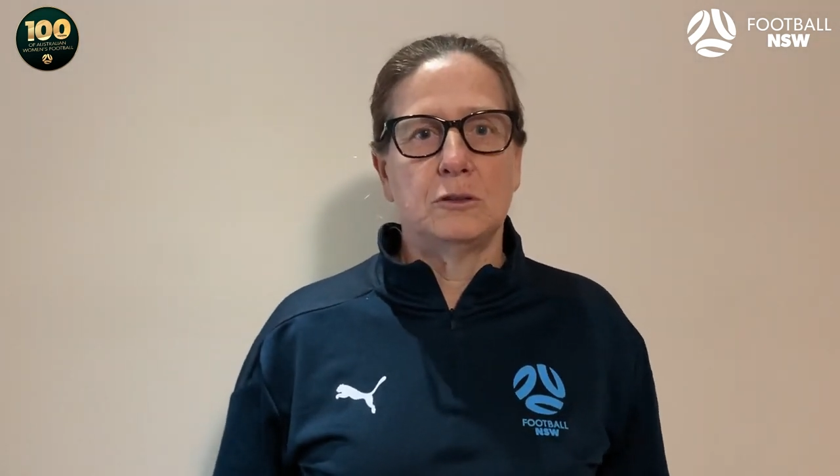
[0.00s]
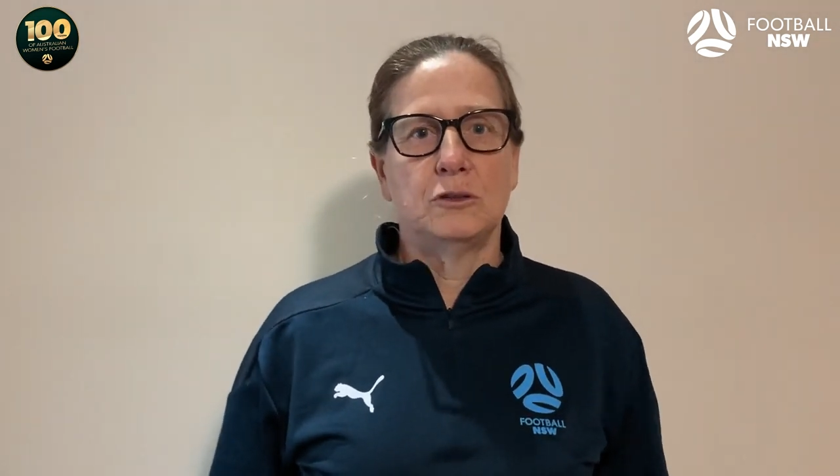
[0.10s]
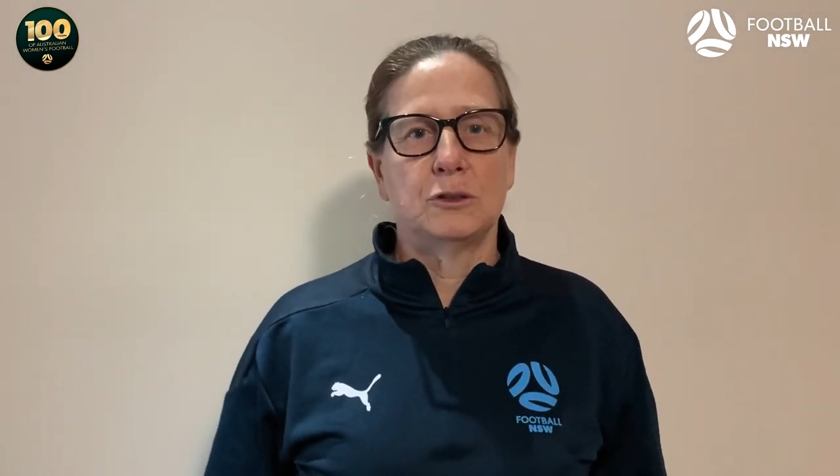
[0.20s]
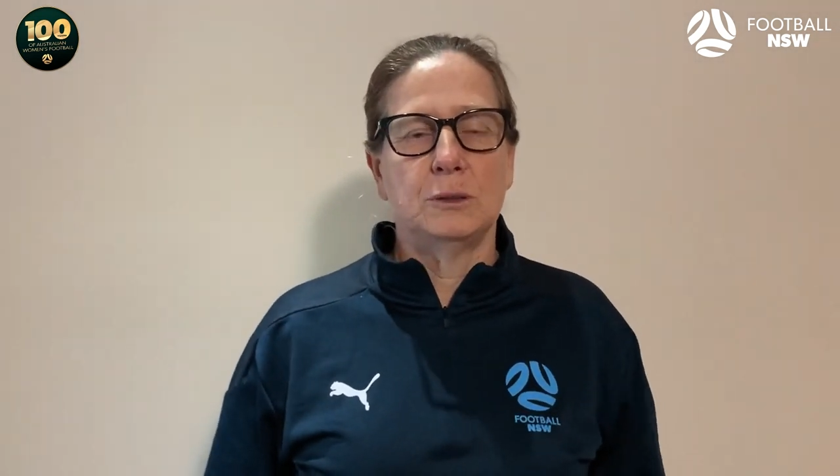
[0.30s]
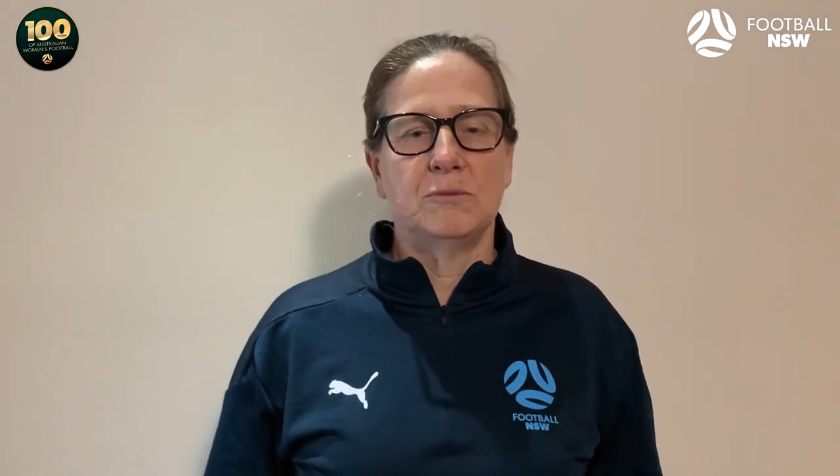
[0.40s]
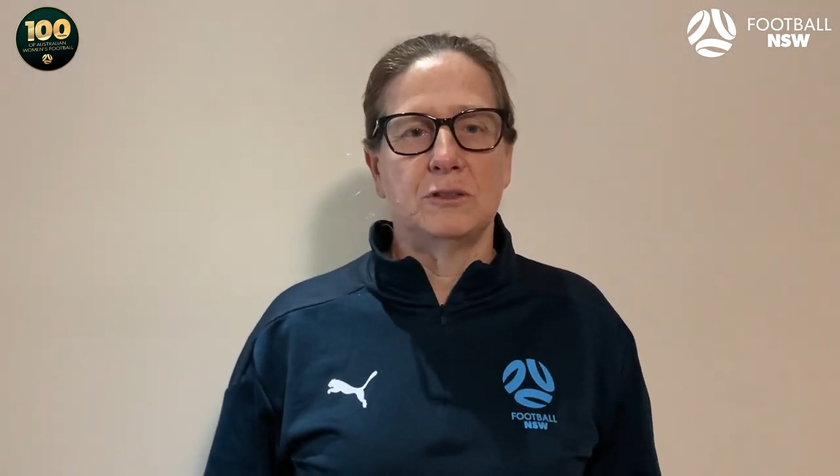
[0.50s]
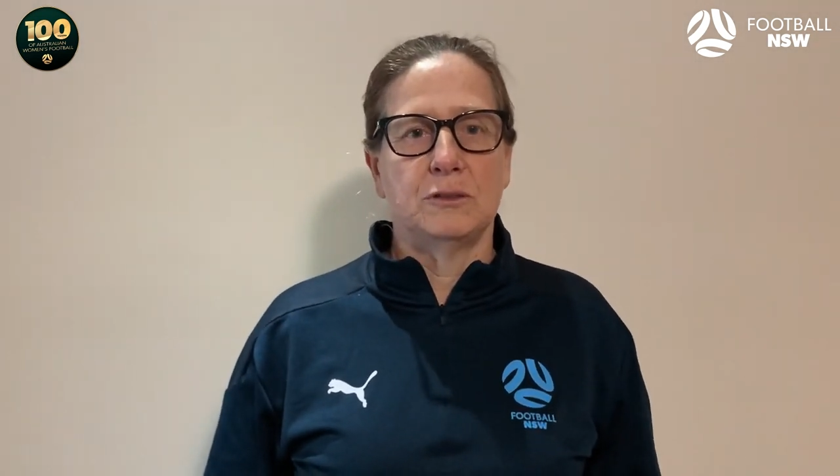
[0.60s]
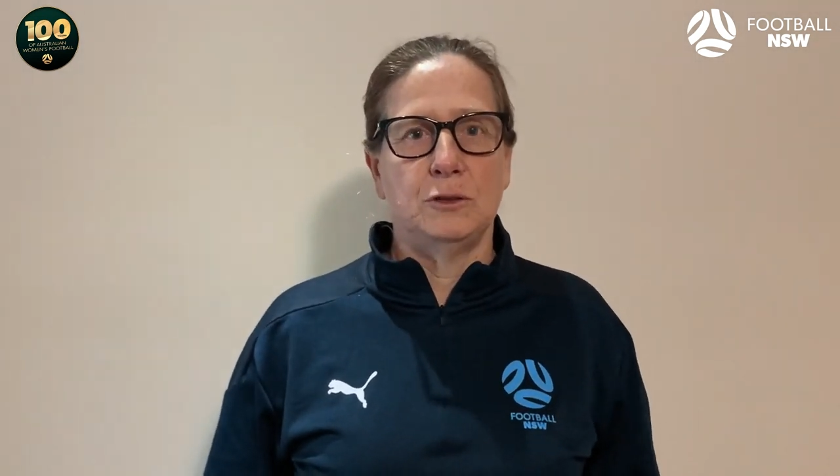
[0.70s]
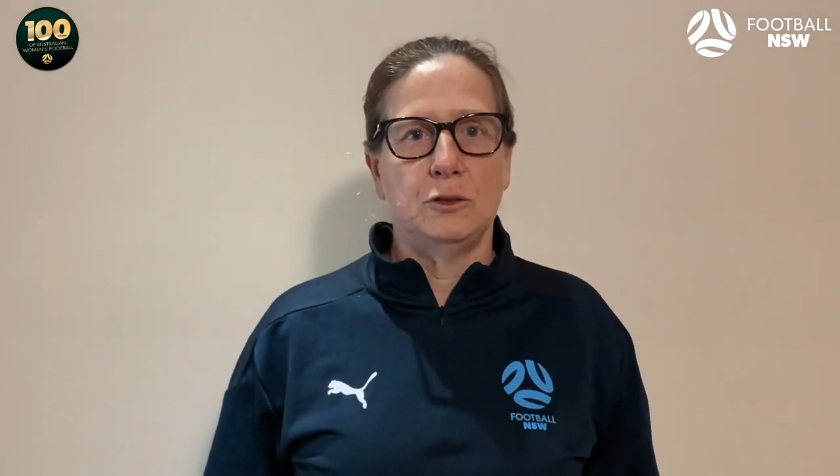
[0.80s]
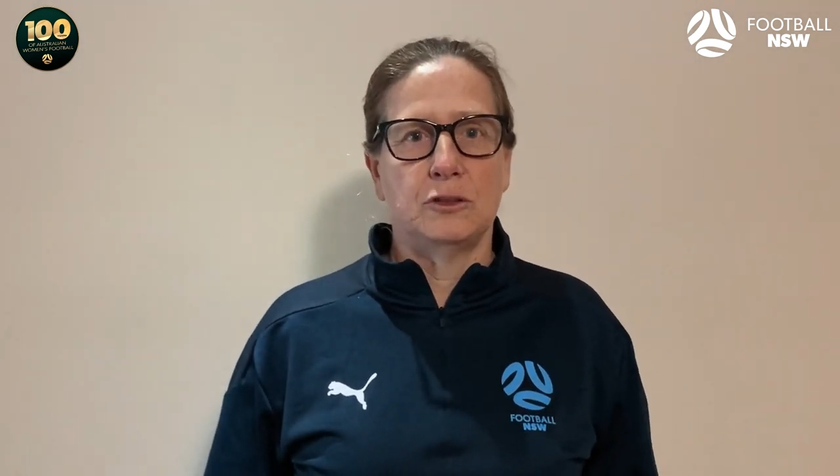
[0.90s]
to dream for the
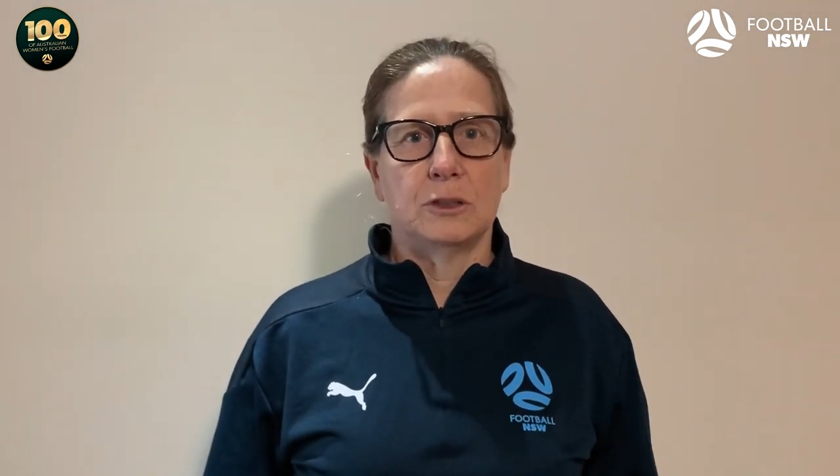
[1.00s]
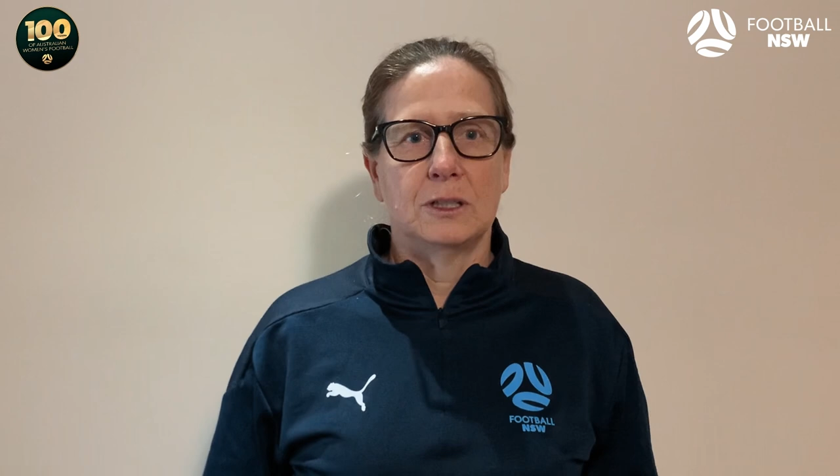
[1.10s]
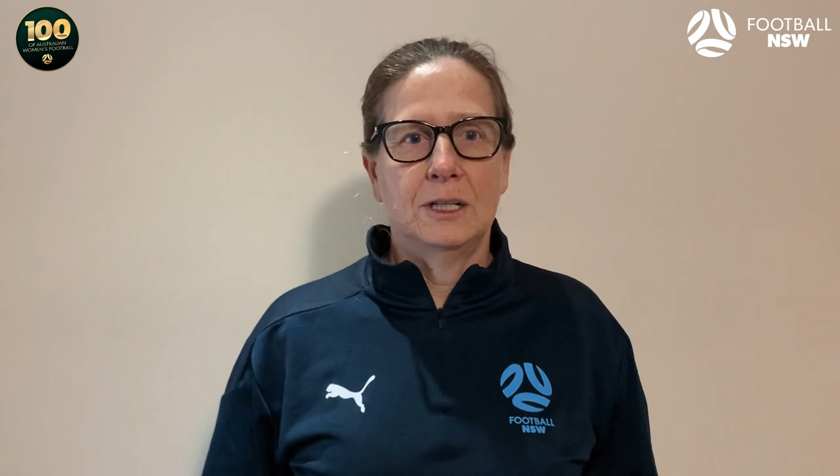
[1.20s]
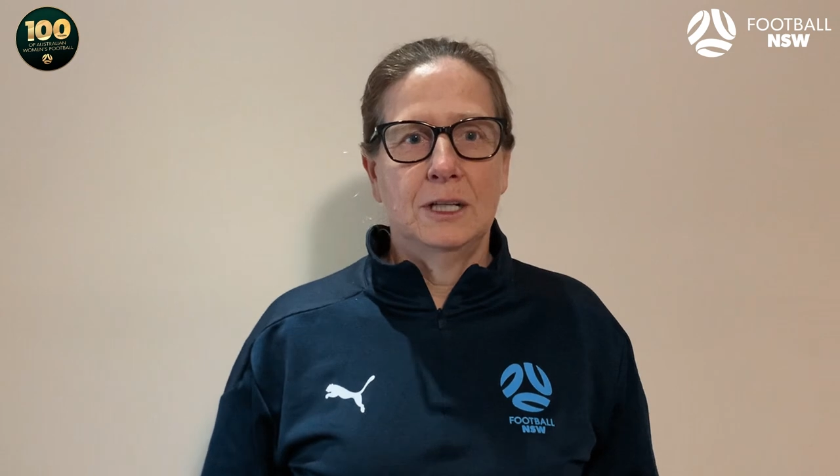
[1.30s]
future.